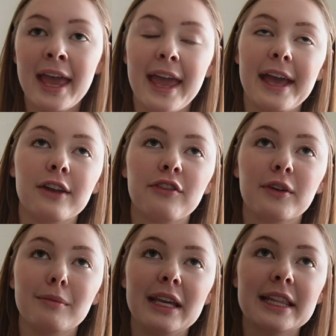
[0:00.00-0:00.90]
And
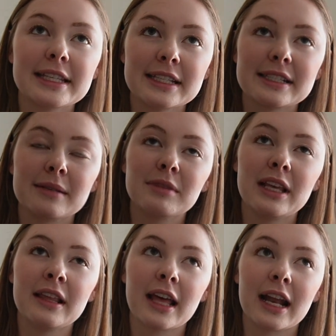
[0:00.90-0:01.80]
for me, this is
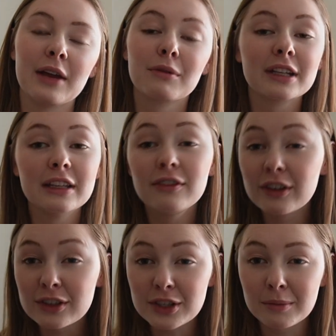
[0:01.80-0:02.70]
something that I really
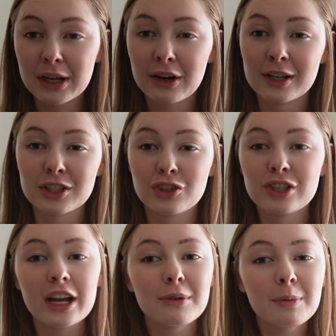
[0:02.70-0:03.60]
feels on my heart to
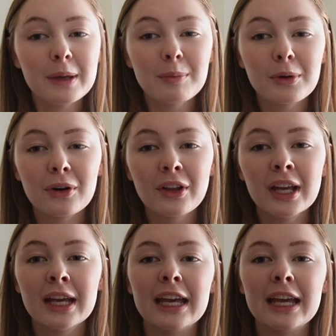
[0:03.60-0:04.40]
share with people.